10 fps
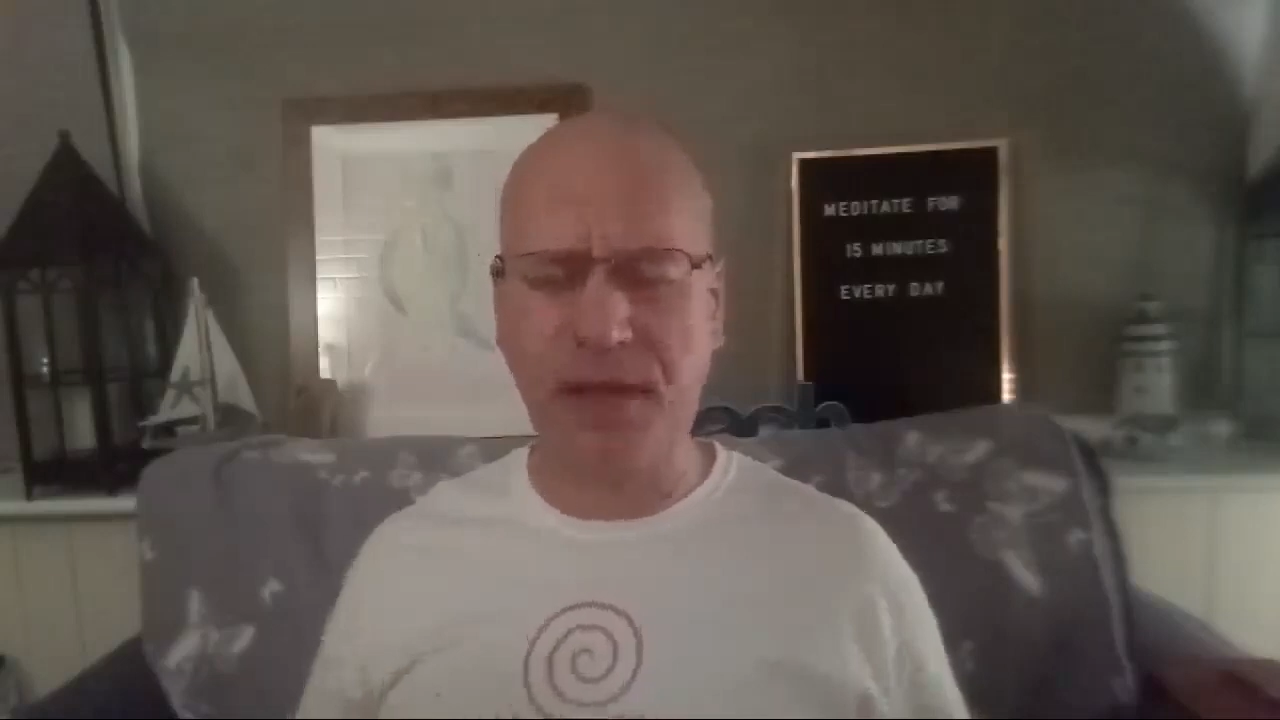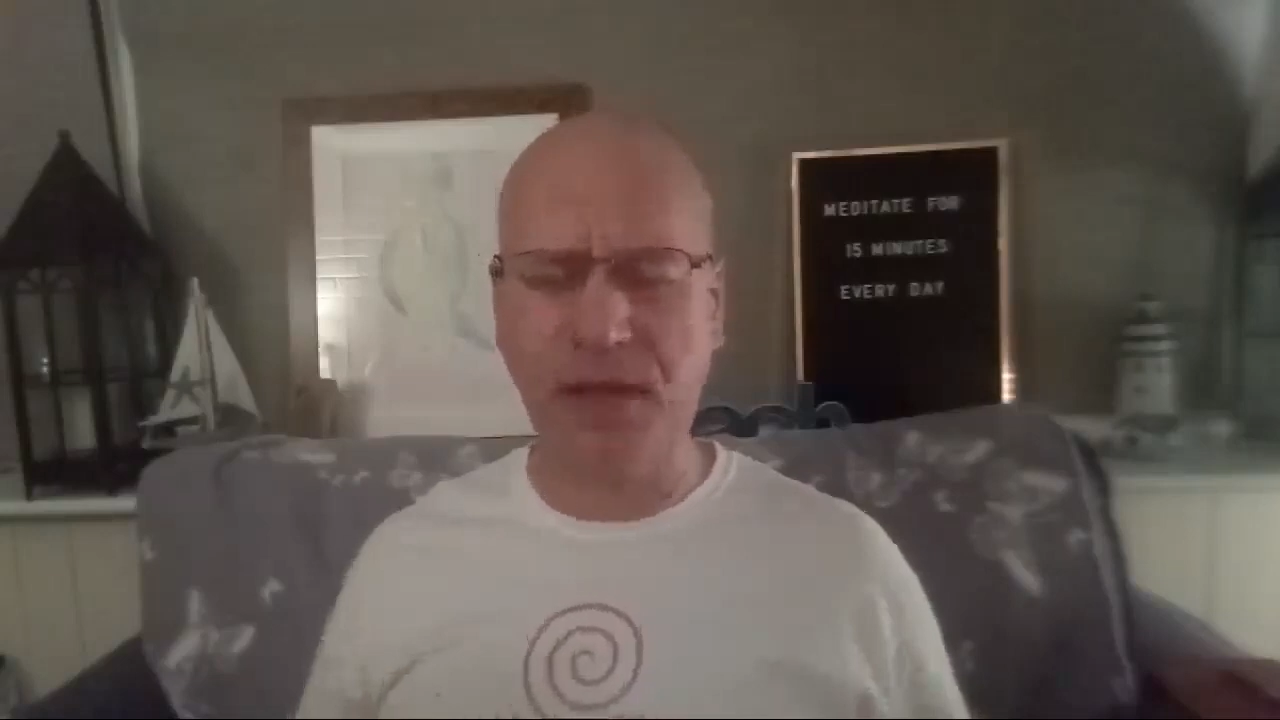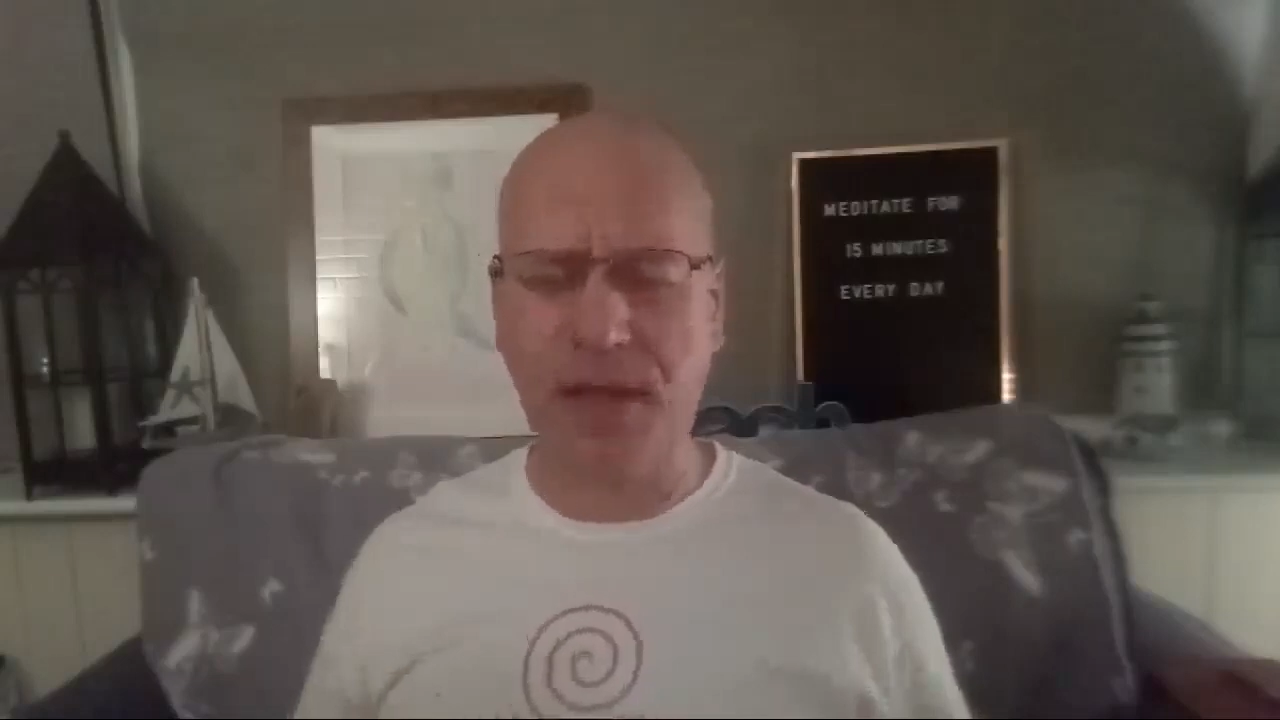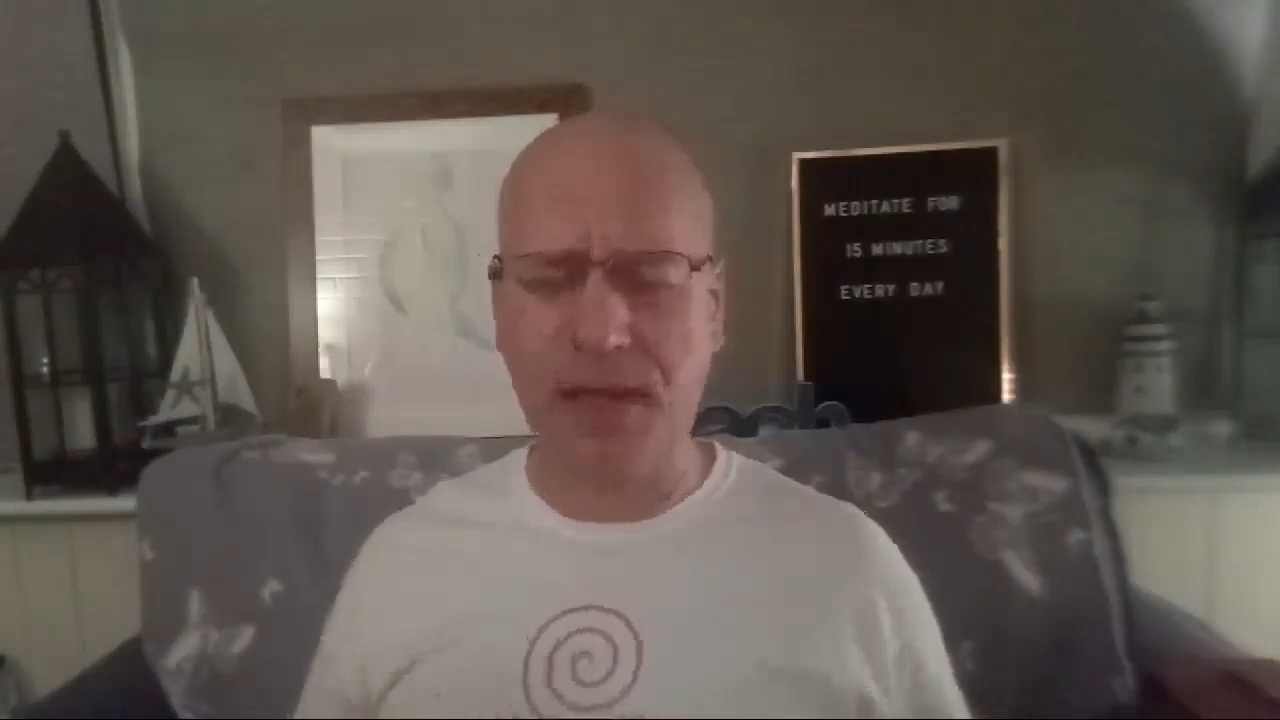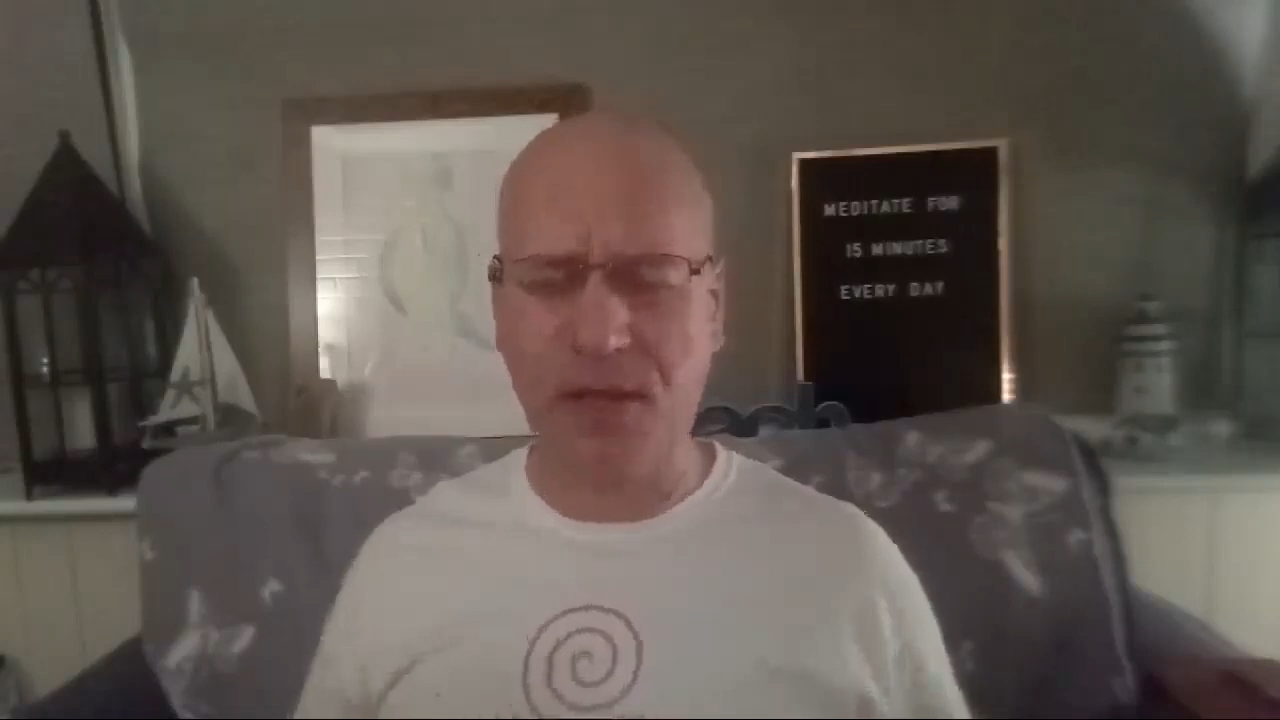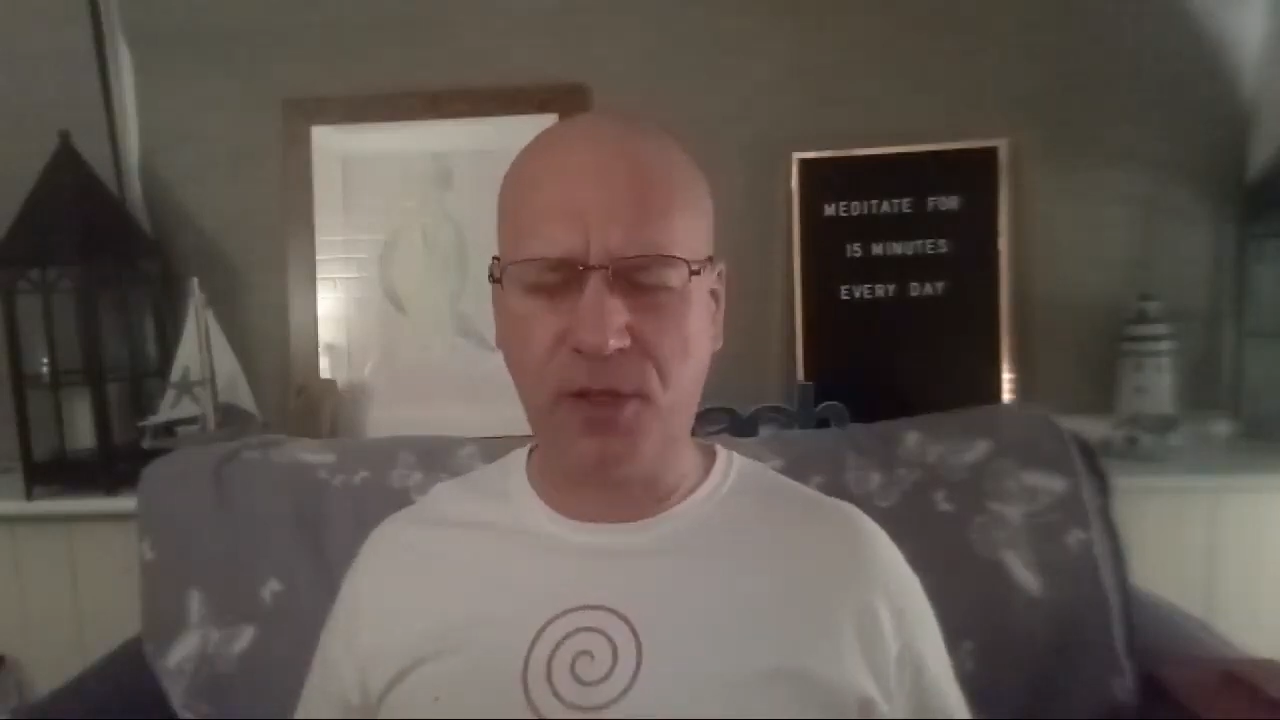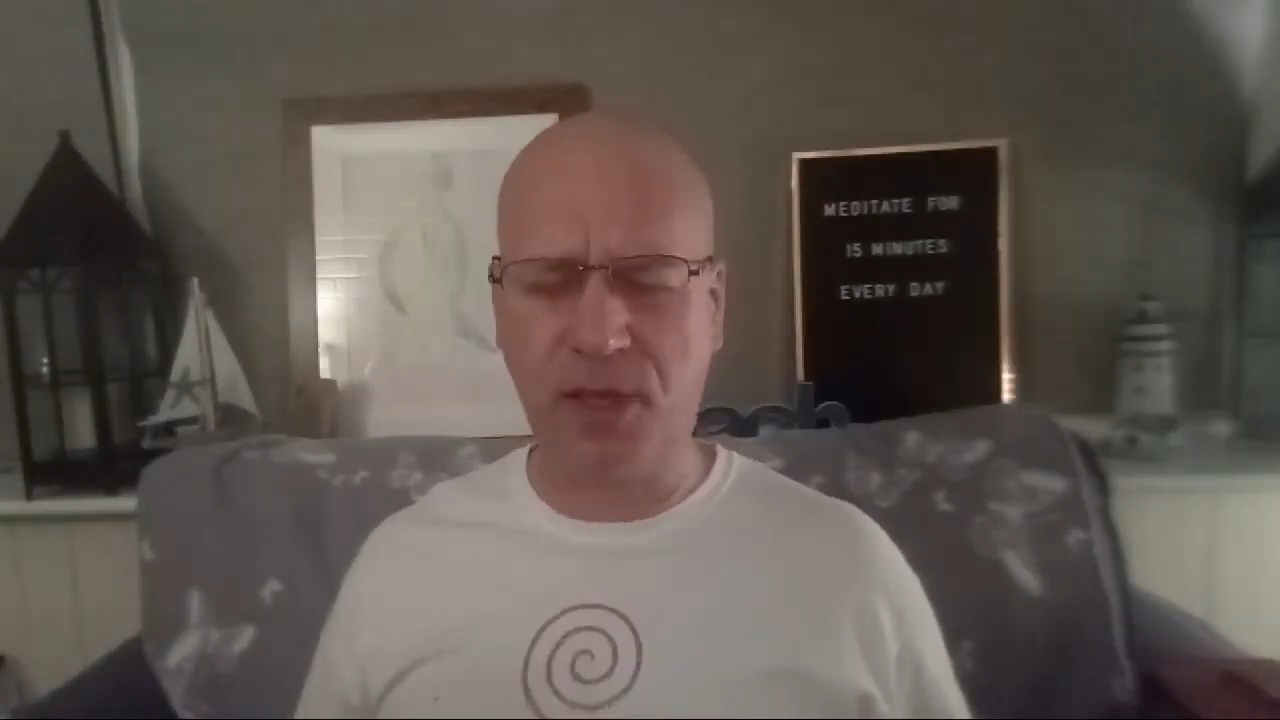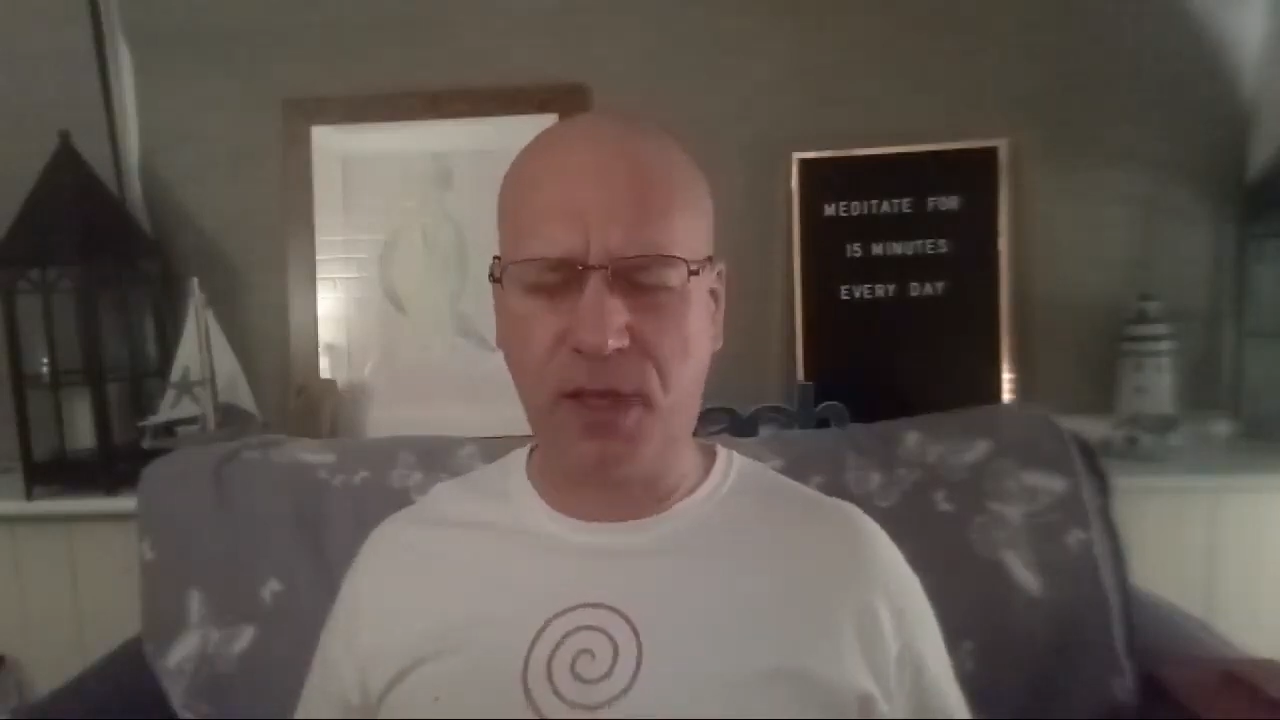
the energy now.